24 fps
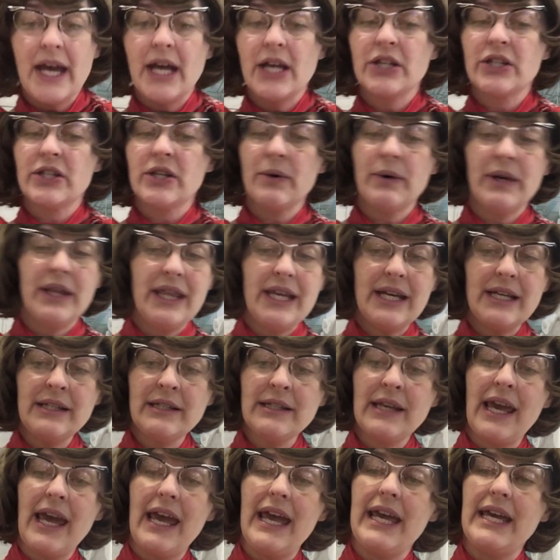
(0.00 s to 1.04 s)
So in this
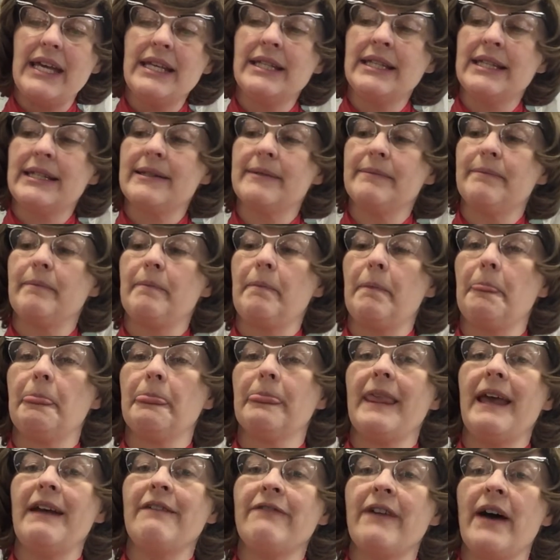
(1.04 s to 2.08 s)
case,
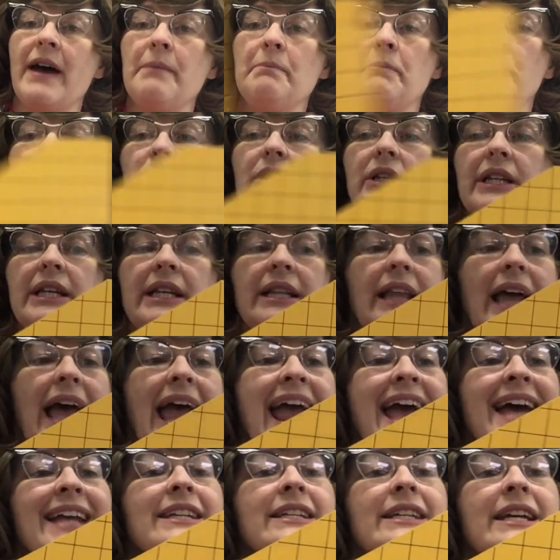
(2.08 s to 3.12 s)
if I put a little
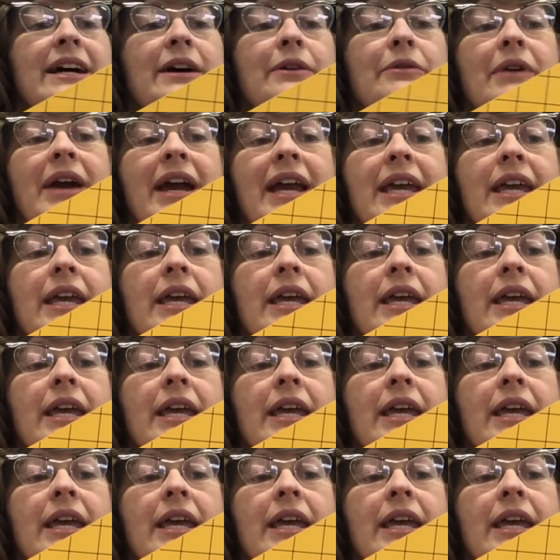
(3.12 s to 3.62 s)
ant down right